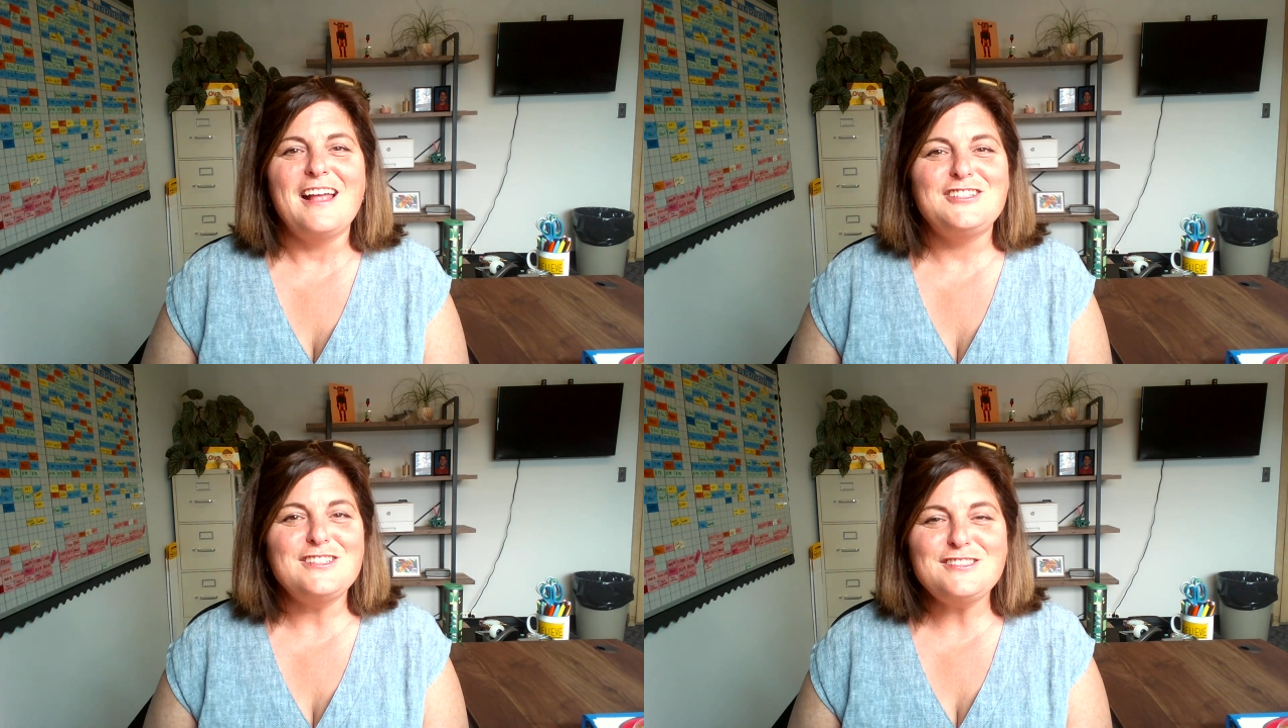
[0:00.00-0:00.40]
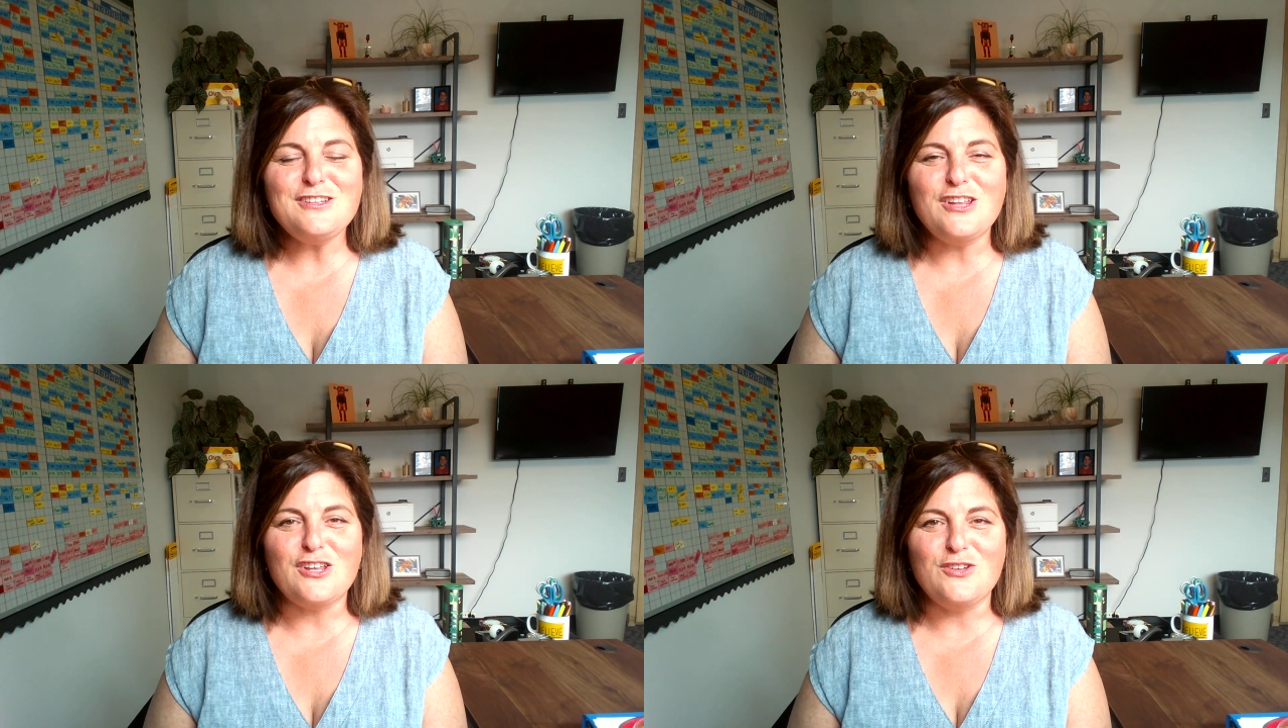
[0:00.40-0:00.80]
Just so
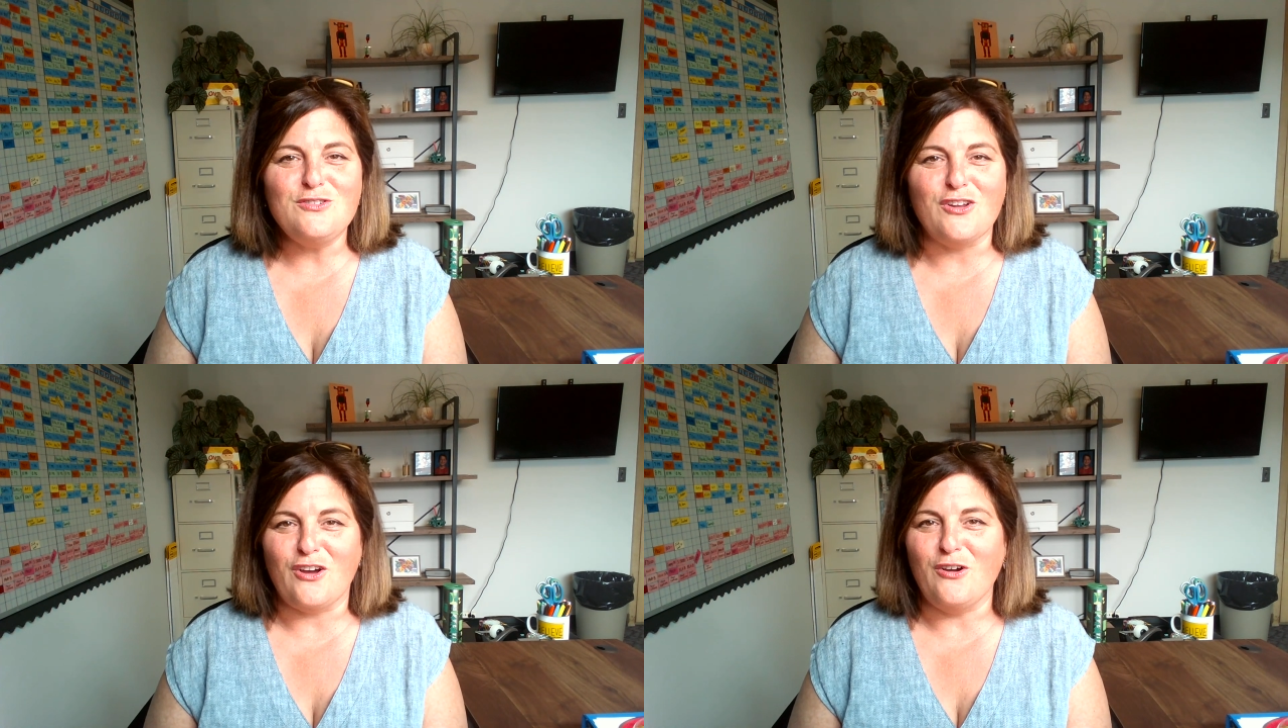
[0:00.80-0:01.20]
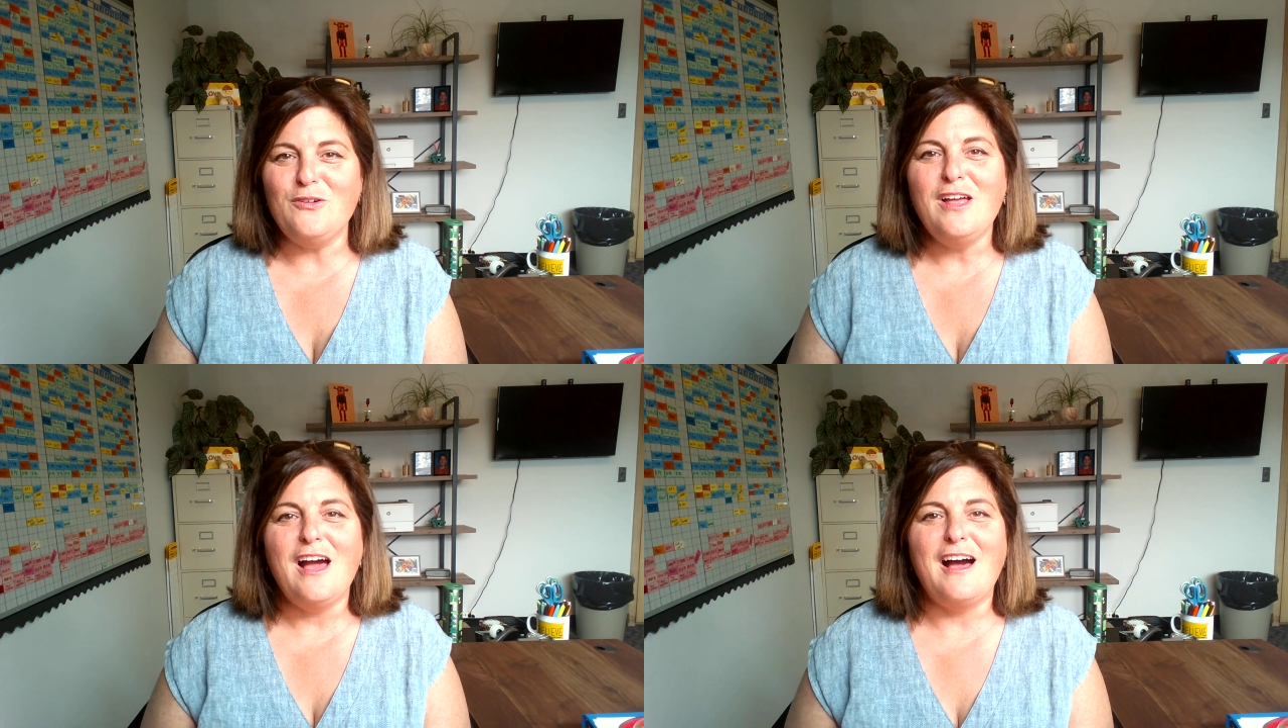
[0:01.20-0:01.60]
that you
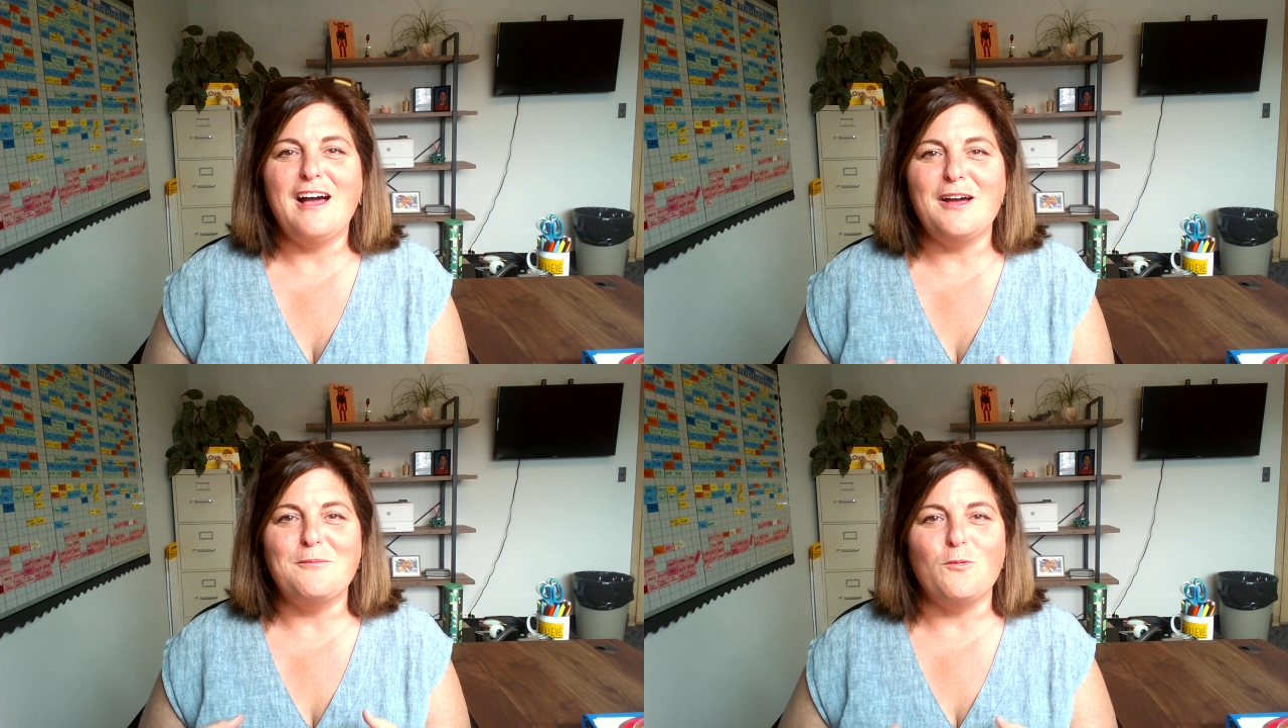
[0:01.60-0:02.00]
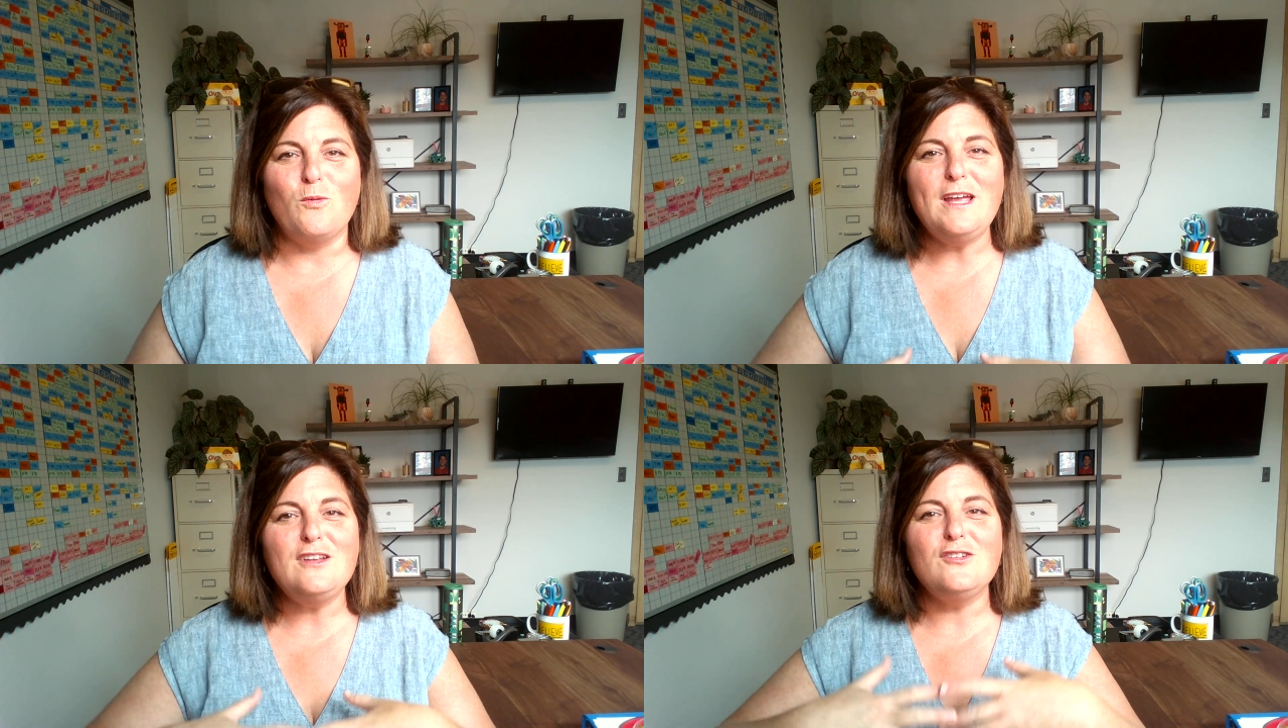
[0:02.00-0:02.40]
know,
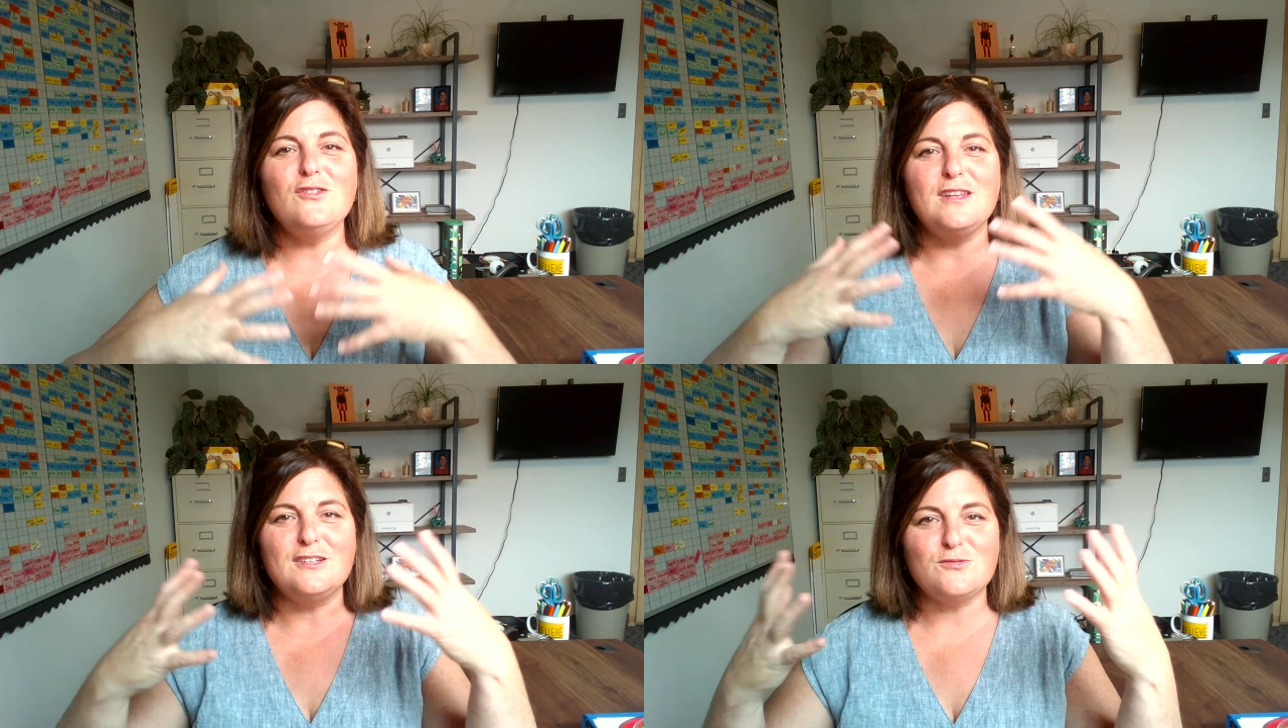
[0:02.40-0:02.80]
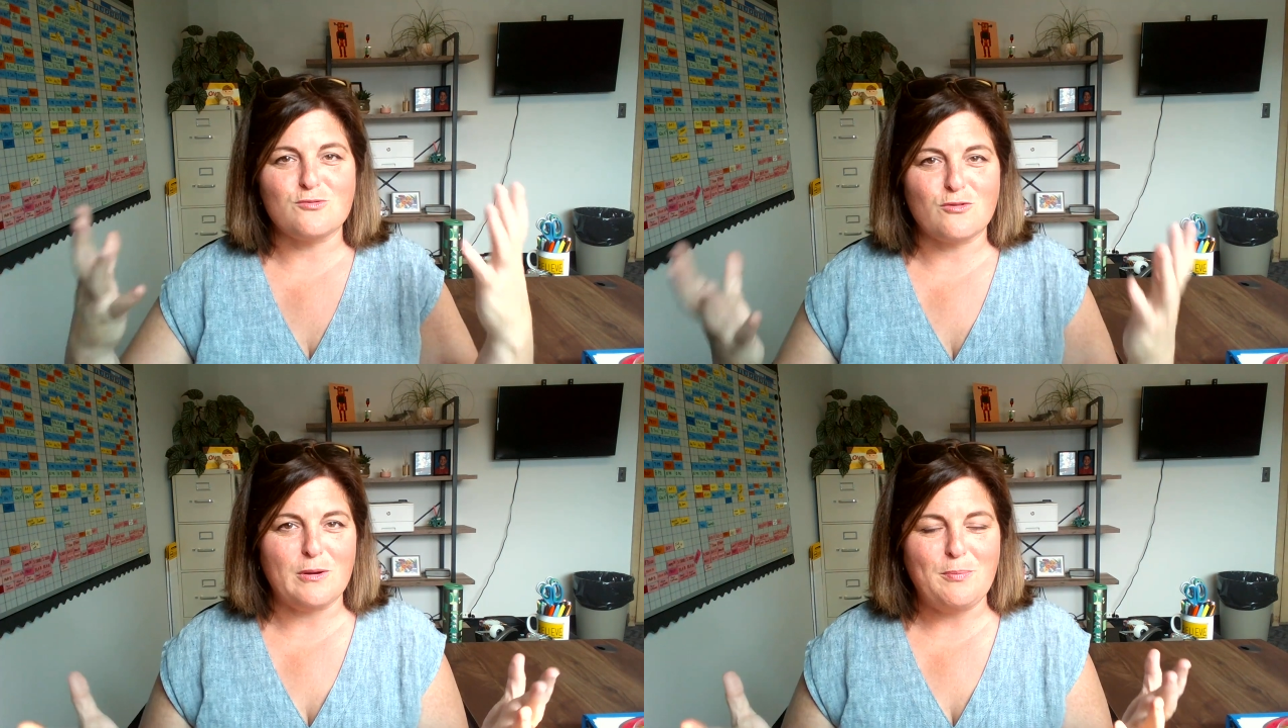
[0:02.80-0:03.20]
we do these
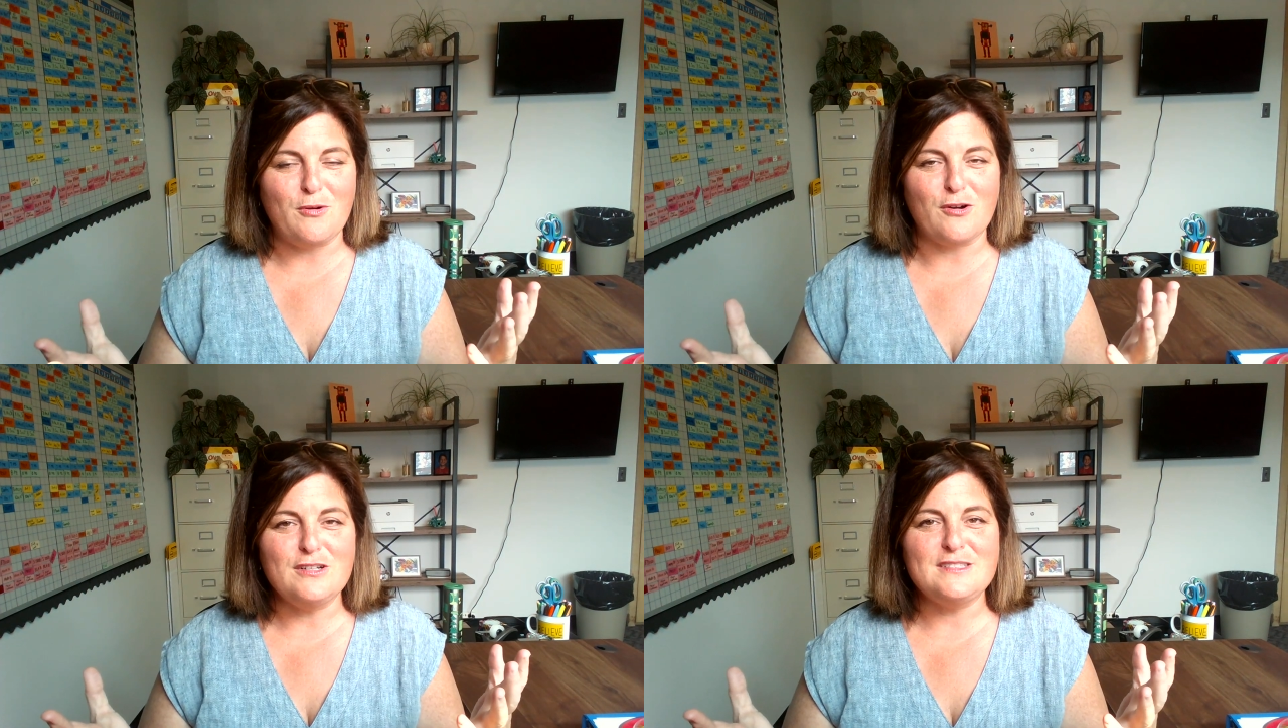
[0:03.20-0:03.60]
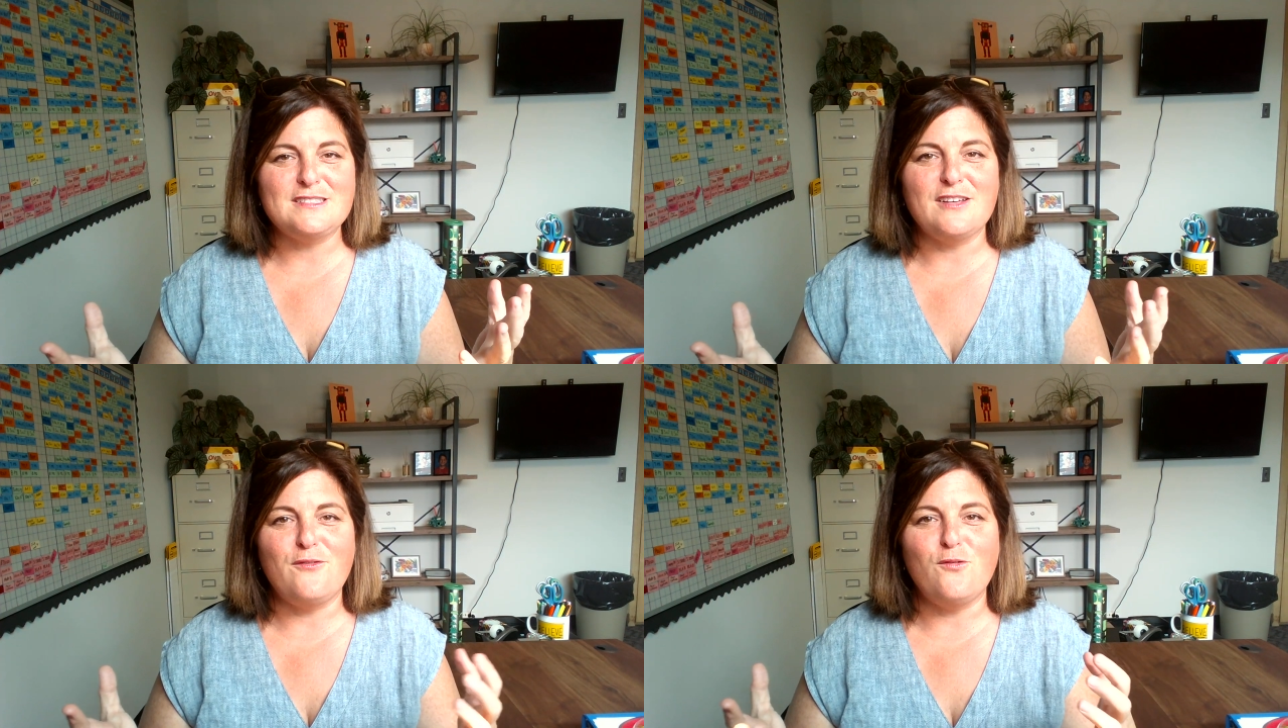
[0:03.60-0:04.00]
Roar Reports